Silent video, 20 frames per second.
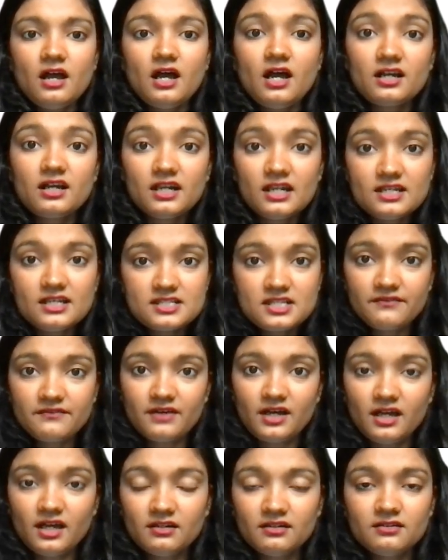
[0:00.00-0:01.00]
Agla
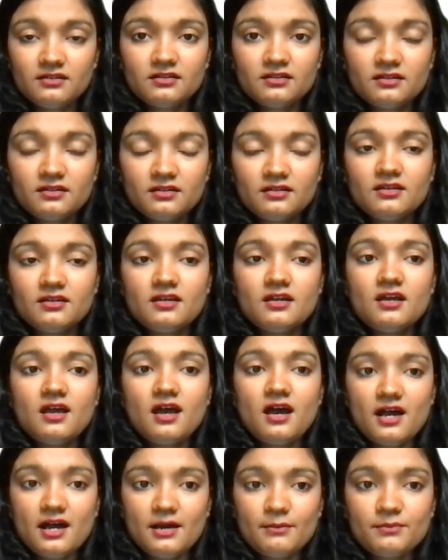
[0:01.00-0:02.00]
sawal,
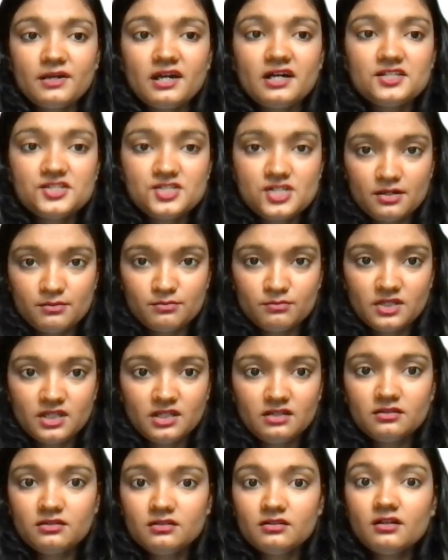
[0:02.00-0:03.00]
aapka
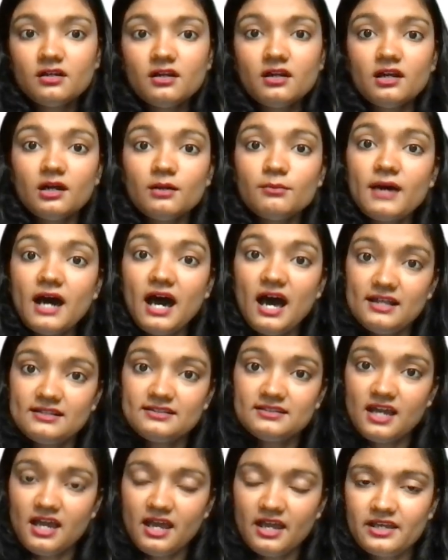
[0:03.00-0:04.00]
janmdin kab
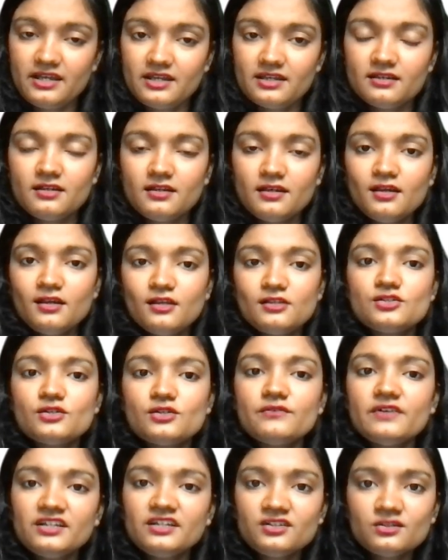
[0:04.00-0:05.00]
aata hai?
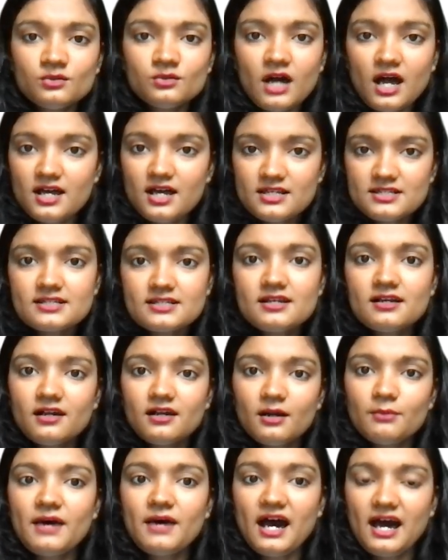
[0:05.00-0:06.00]
So when you ask
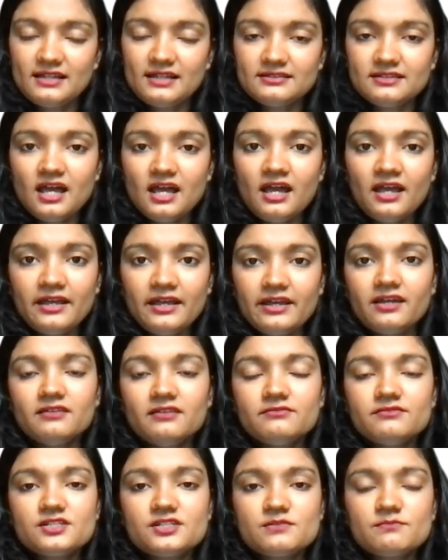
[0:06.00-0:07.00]
kab aata hai,
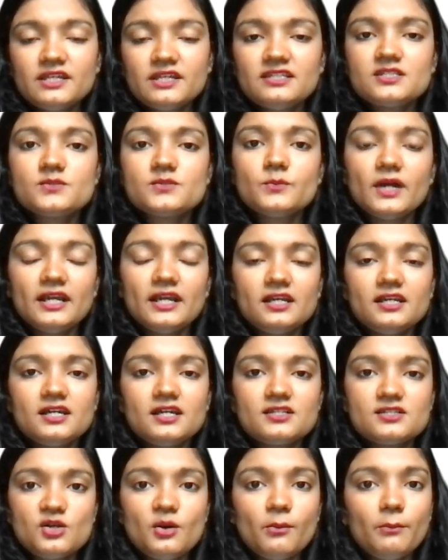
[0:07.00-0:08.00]
which means when
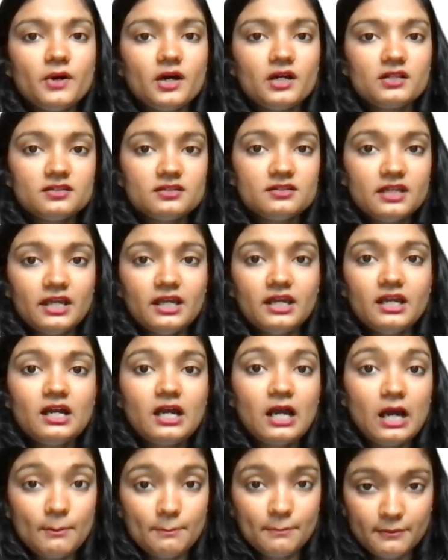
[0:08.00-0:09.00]
does your birthday
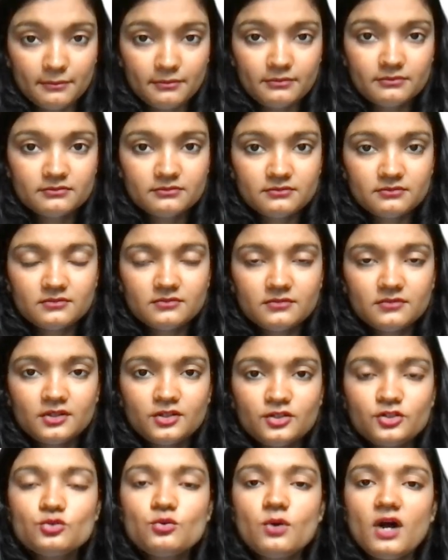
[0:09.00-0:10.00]
come?
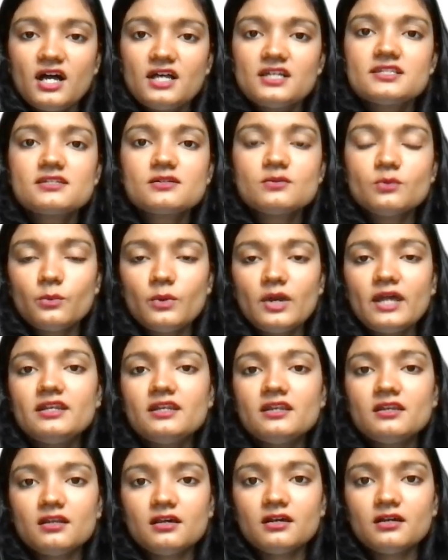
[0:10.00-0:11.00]
To ask
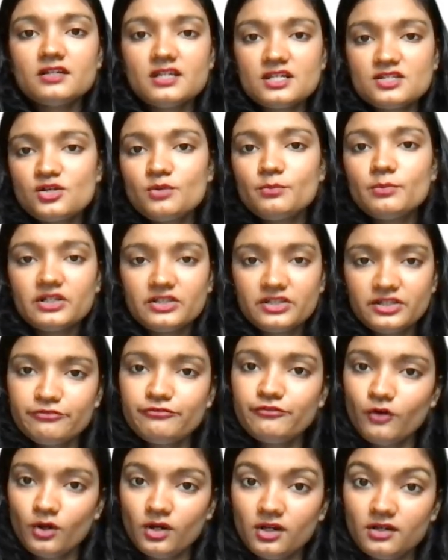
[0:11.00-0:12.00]
when does your birthday
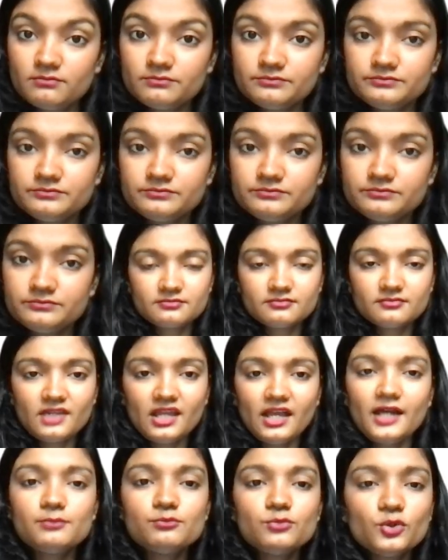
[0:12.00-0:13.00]
fall?
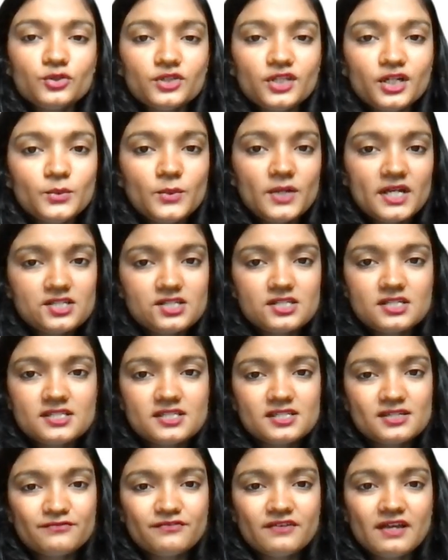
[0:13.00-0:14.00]
And both the
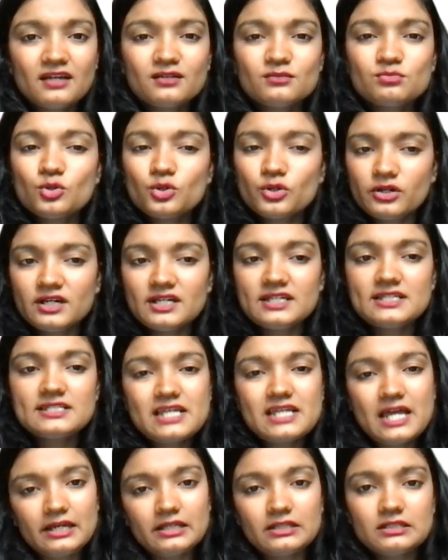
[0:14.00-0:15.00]
questions, in fact, more or
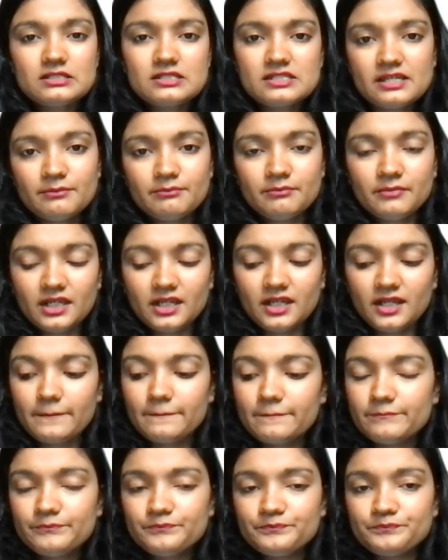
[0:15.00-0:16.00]
carry the same meaning.
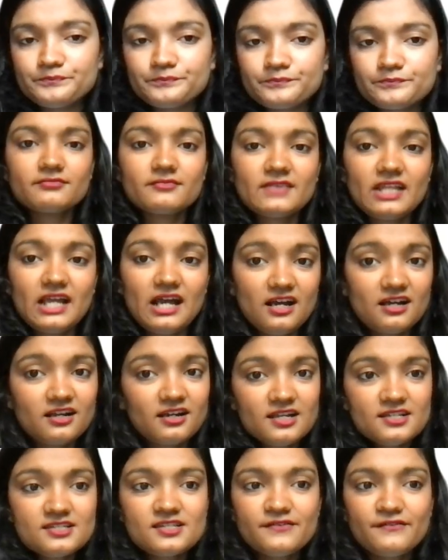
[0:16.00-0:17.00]

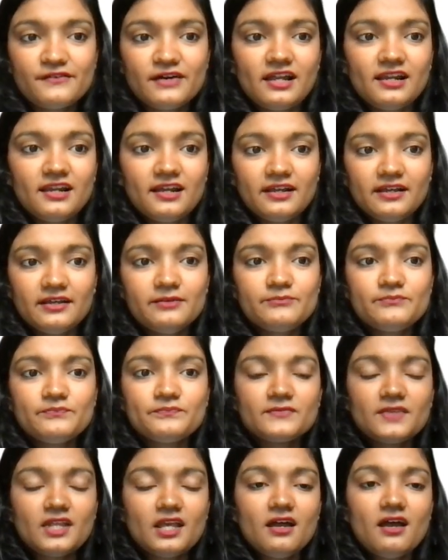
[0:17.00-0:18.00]
Agla sawal hai,
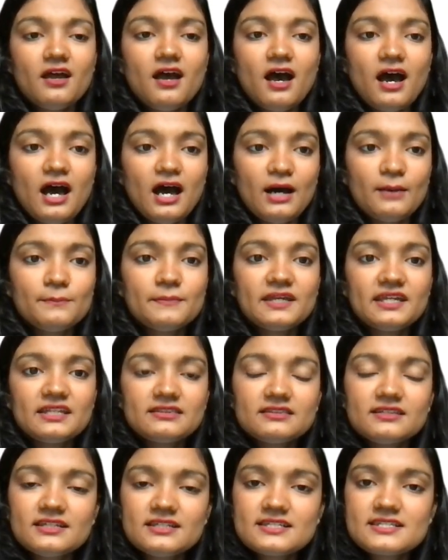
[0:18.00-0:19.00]
aap
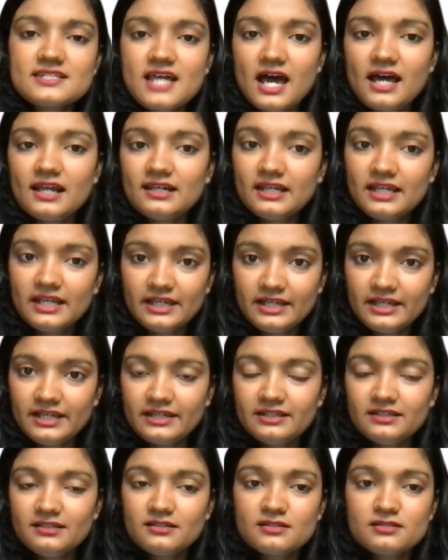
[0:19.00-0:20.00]
kitne saal ke
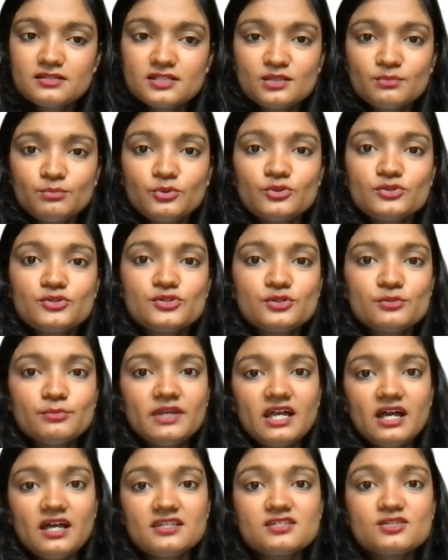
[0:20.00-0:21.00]
hain, supposed to
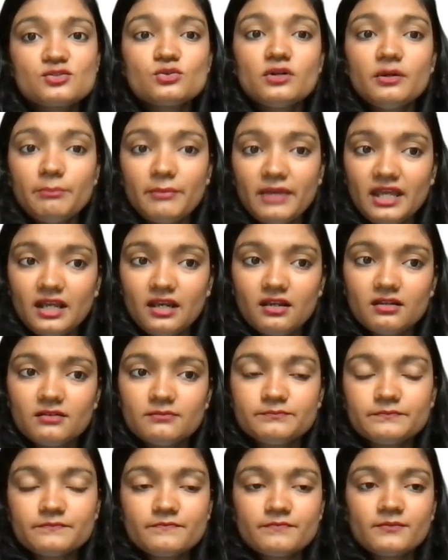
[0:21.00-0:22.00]
be asked to a male.
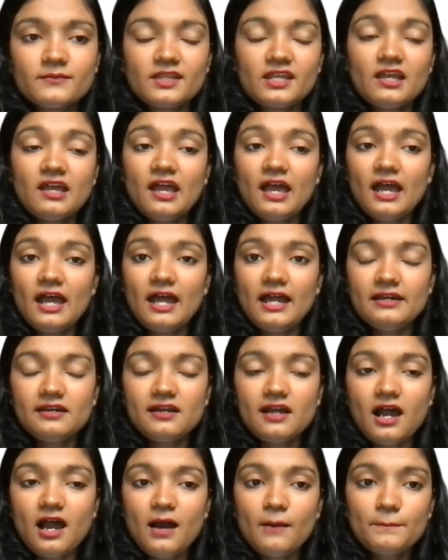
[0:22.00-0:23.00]

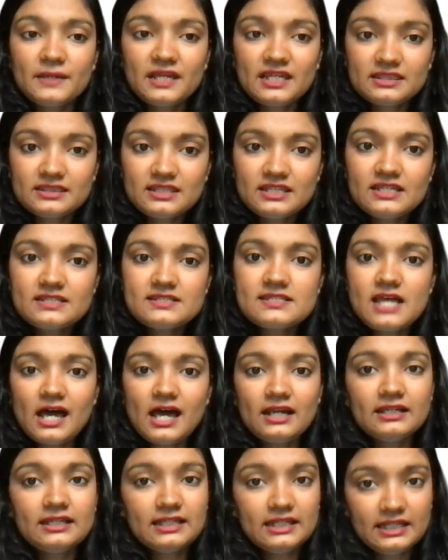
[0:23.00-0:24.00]
And aap kitne
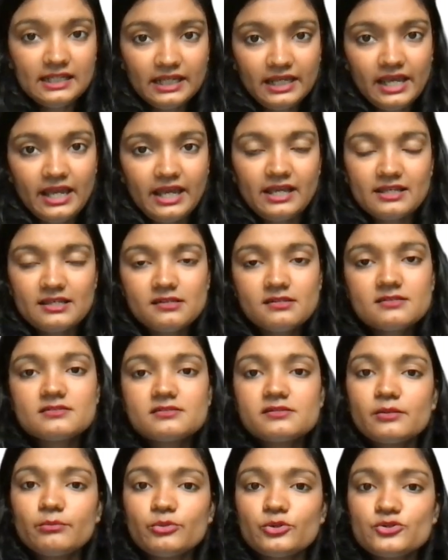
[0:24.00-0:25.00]
saal ki hain,
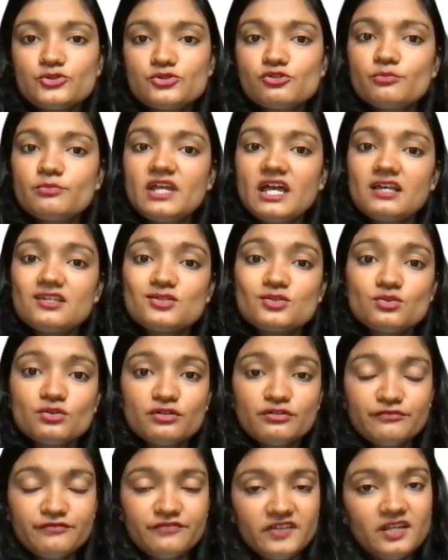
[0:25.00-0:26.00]
supposed to be asked to
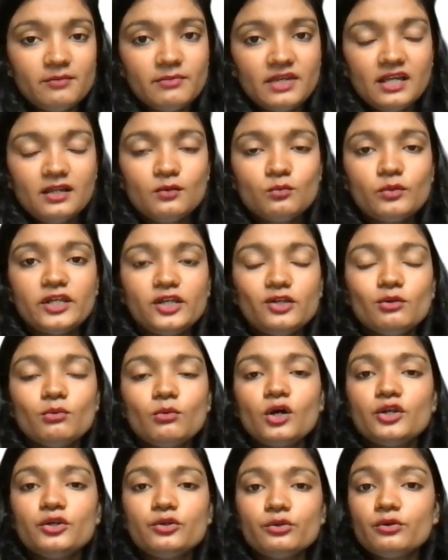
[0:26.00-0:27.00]
a female when you
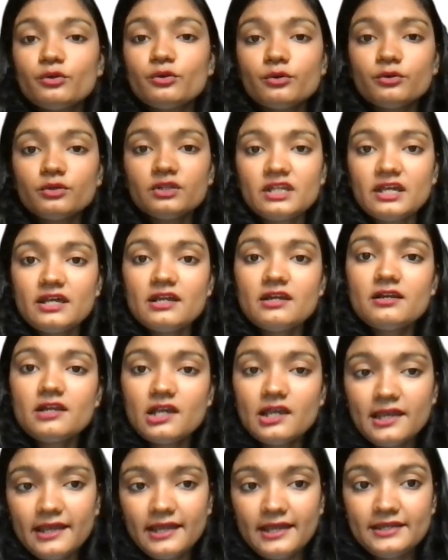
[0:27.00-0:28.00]
want to know their
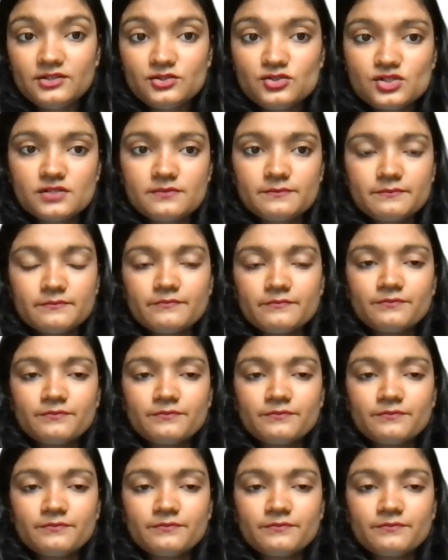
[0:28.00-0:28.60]
age.